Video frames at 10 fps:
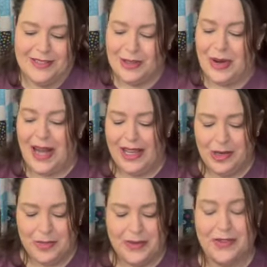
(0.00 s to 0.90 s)
So I
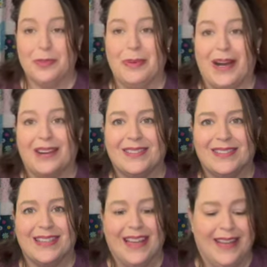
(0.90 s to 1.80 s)
opened this
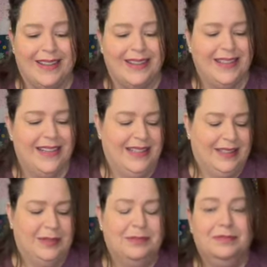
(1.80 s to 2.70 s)
box and
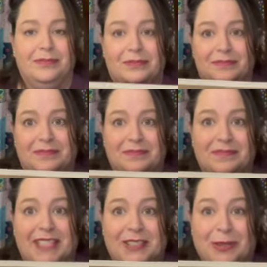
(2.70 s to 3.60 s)

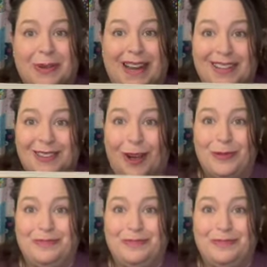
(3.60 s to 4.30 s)
this is what I saw.